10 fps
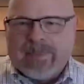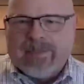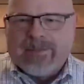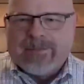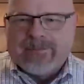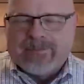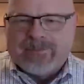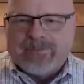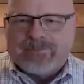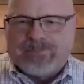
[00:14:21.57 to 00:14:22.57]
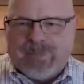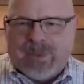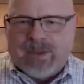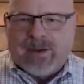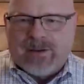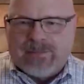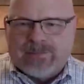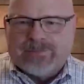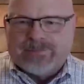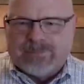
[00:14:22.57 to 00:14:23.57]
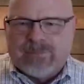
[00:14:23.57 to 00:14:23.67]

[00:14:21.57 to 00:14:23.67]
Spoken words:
What type of control did they have on that?